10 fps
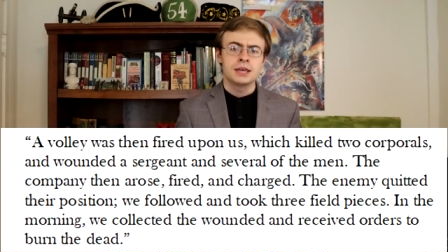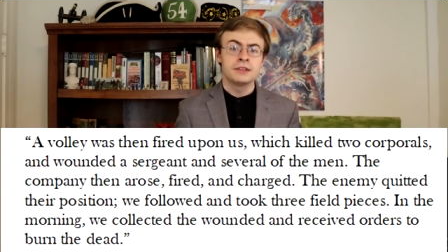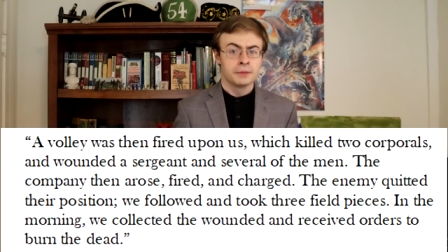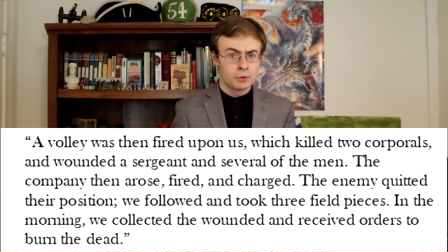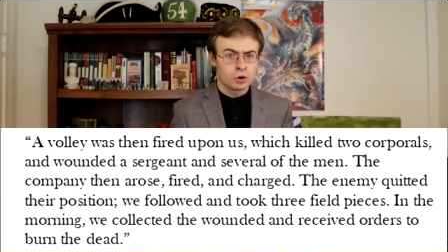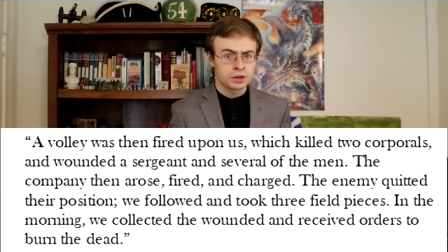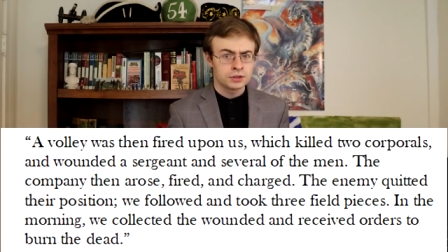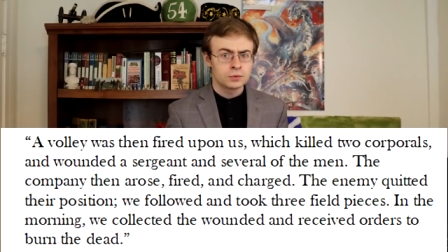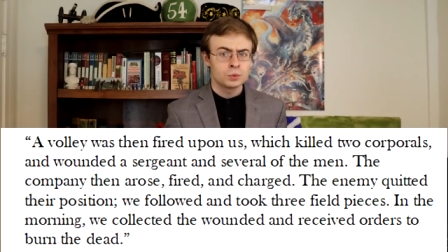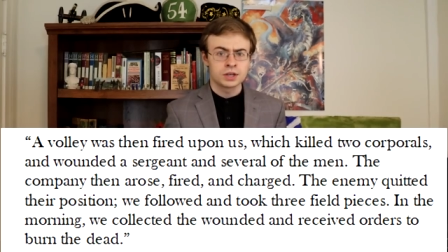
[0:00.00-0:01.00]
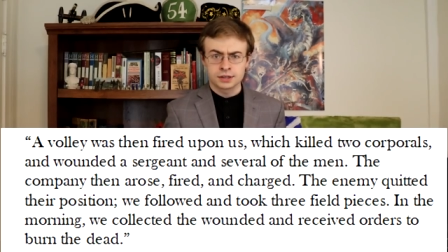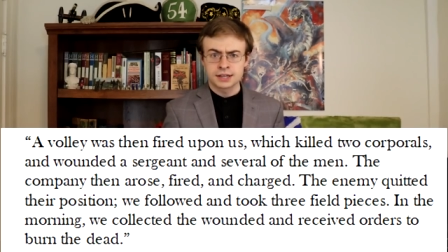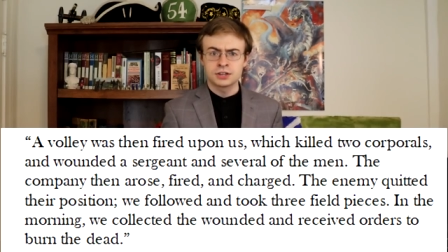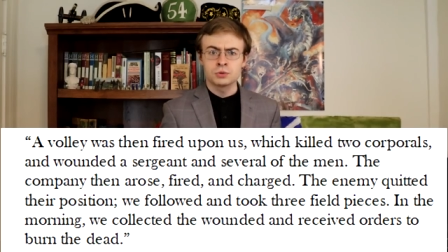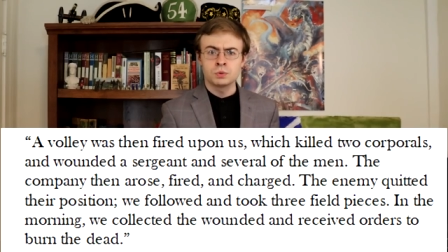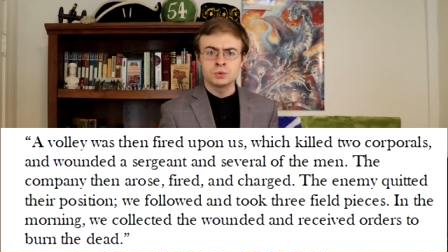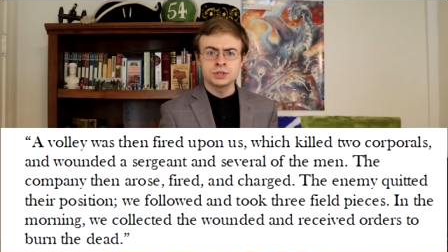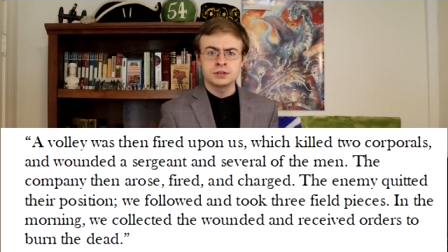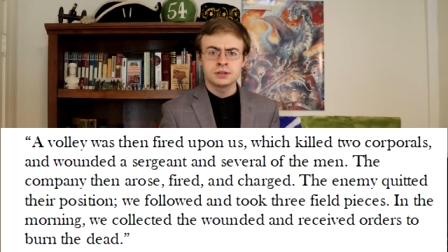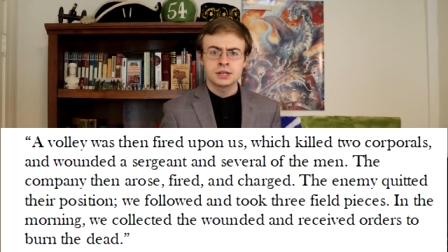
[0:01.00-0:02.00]
In the morning, we collected the
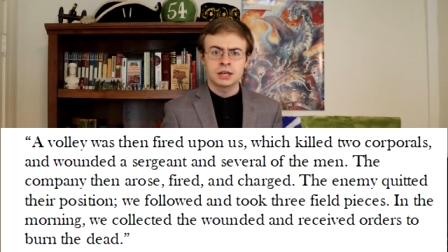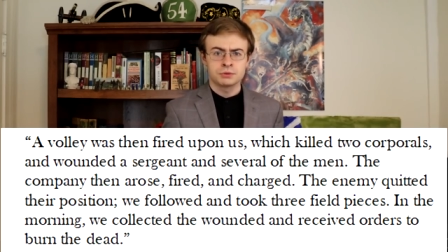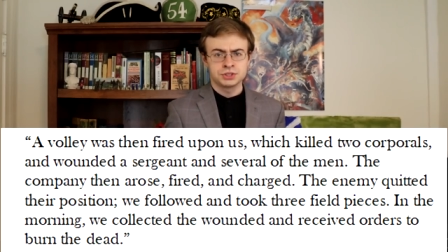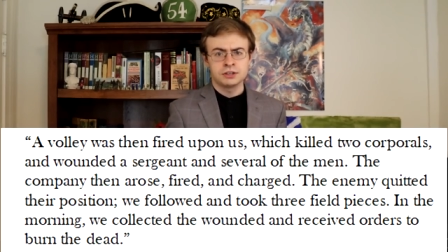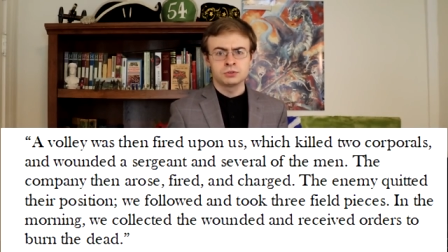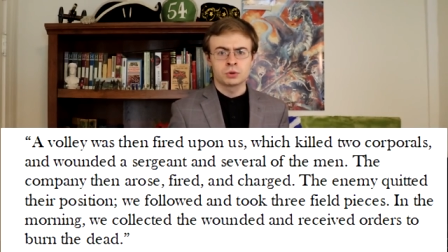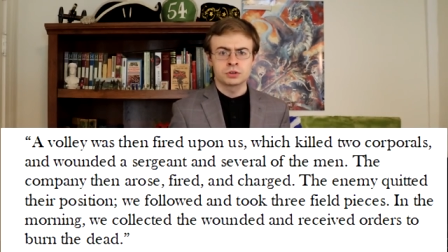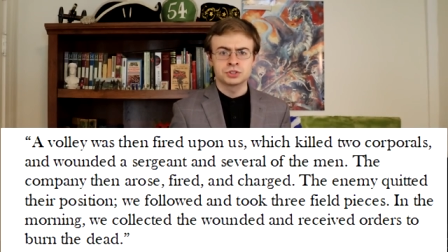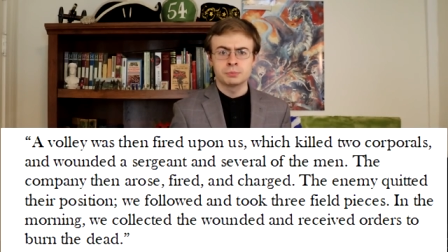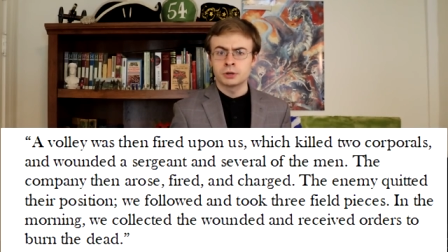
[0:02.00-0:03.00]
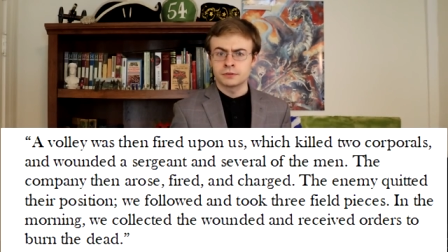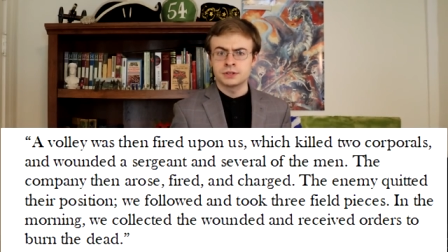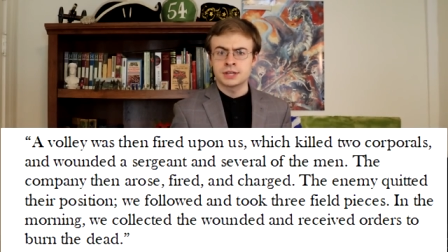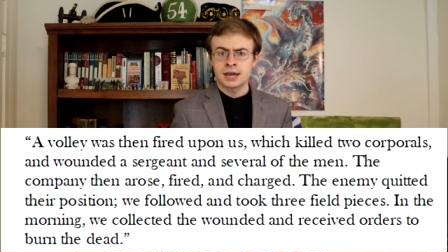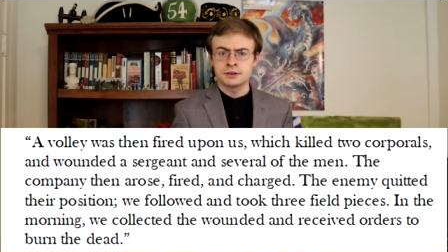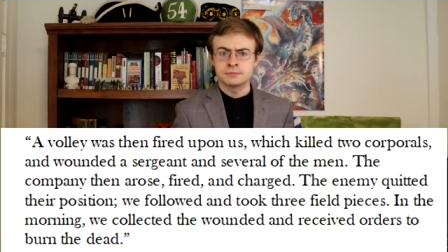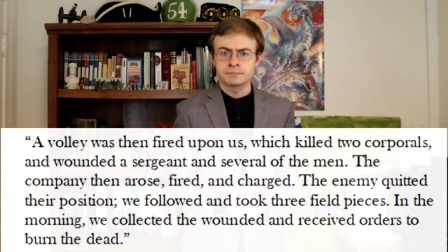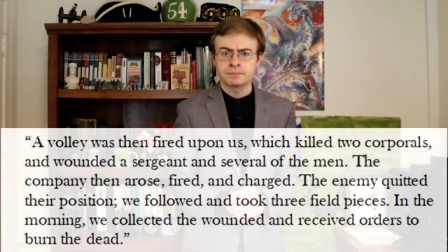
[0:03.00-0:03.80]
wounded and received orders to burn the dead.